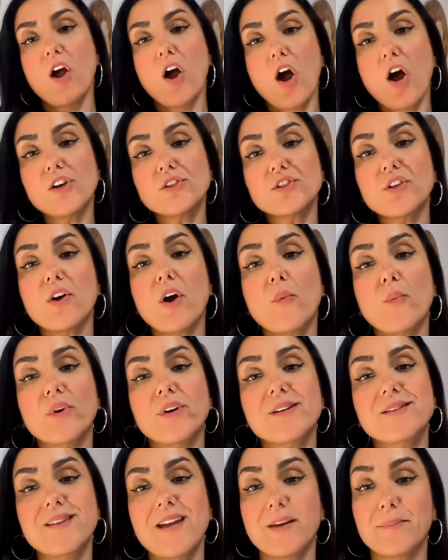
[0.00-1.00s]
Also, I want
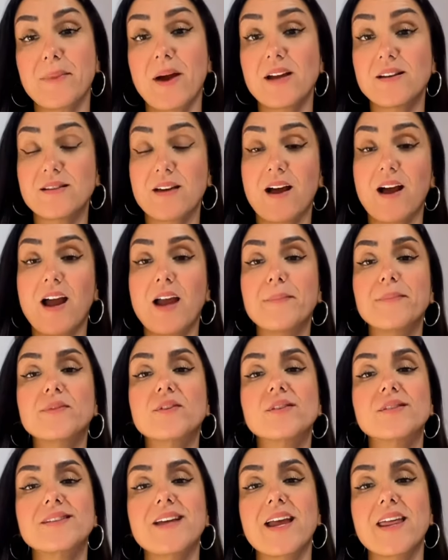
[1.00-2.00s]
to take my time to
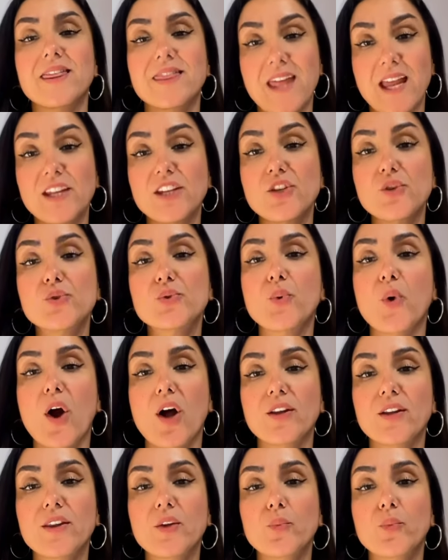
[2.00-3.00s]
say thank you to all
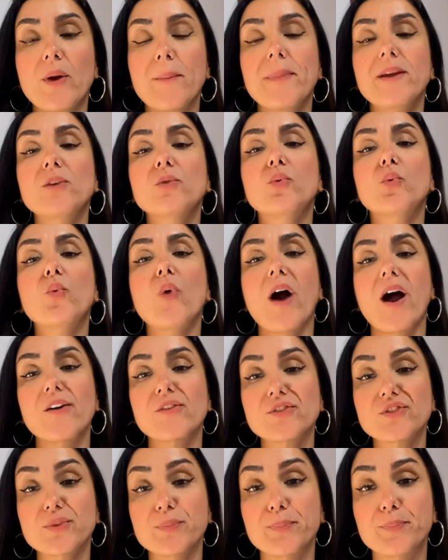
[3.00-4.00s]
of the women who are
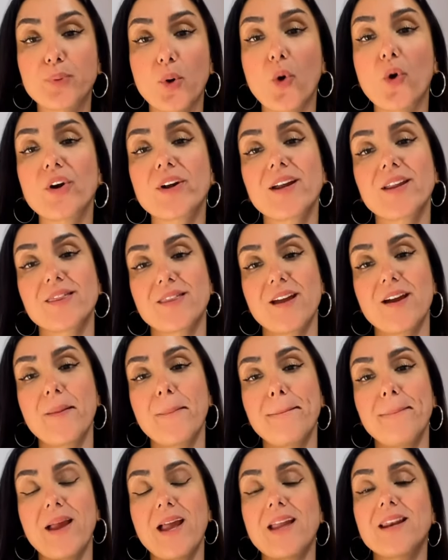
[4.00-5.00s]
supporting their
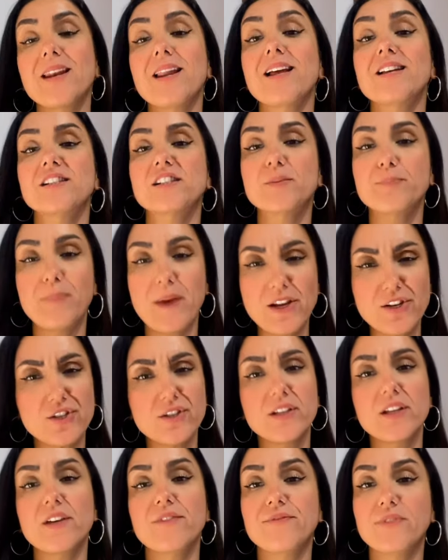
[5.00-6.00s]
men,
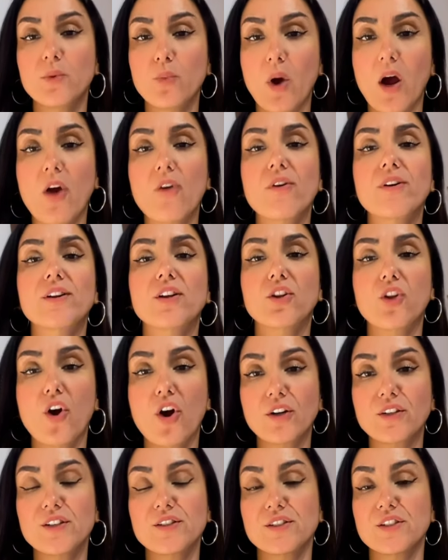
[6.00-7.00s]
especially if you are in a
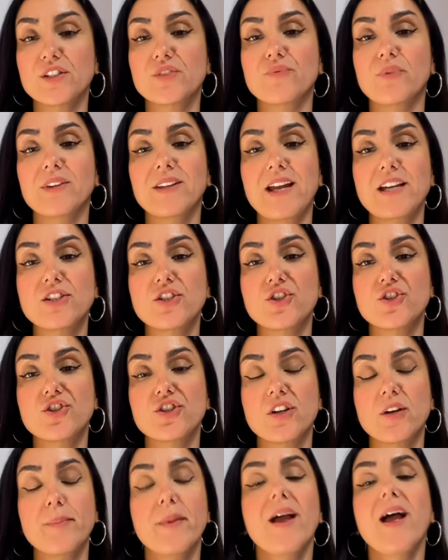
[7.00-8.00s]
long distance
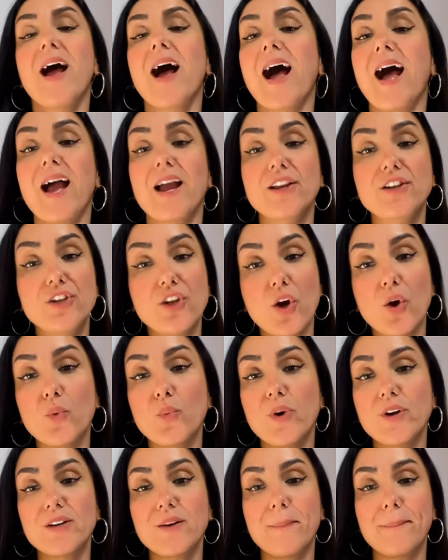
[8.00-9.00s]
relationship. I know
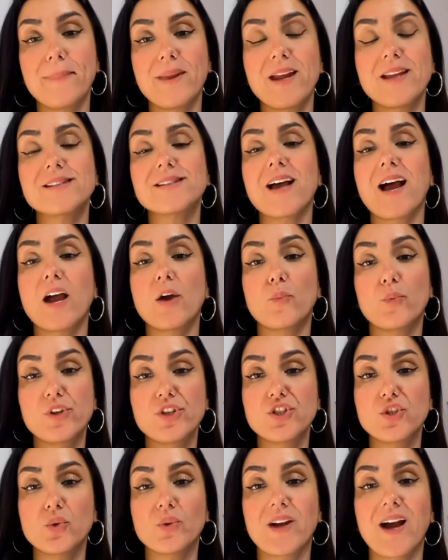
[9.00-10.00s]
what it means. I
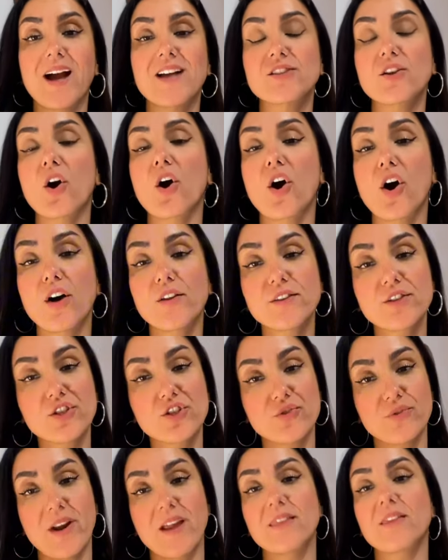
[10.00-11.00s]
wish you guys all the
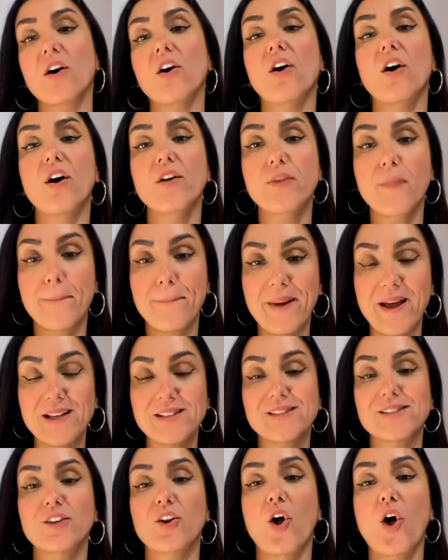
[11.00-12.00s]
strength, all the
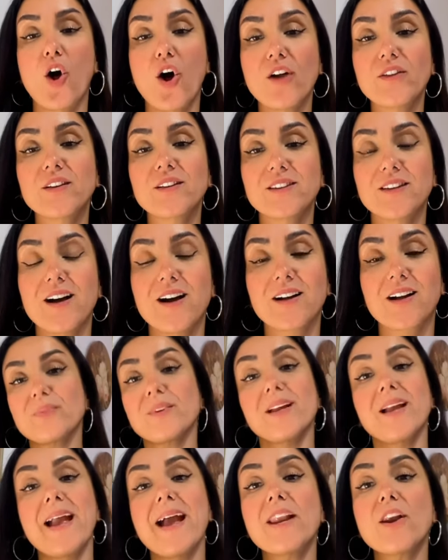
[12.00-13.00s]
best, and all the luck.
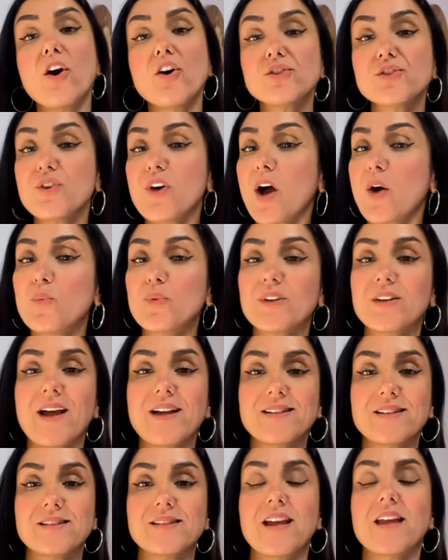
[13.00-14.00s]
And also, I would
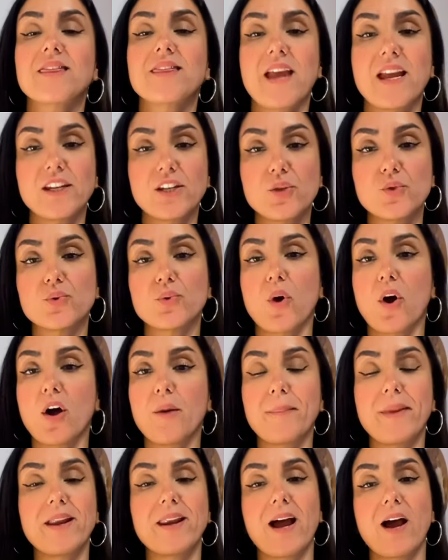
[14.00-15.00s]
like to say thank you to all
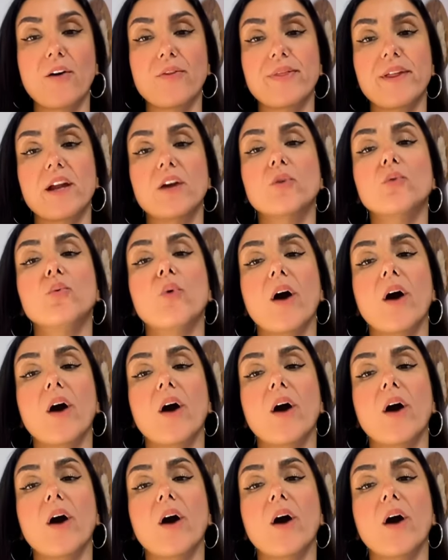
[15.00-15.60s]
men out there who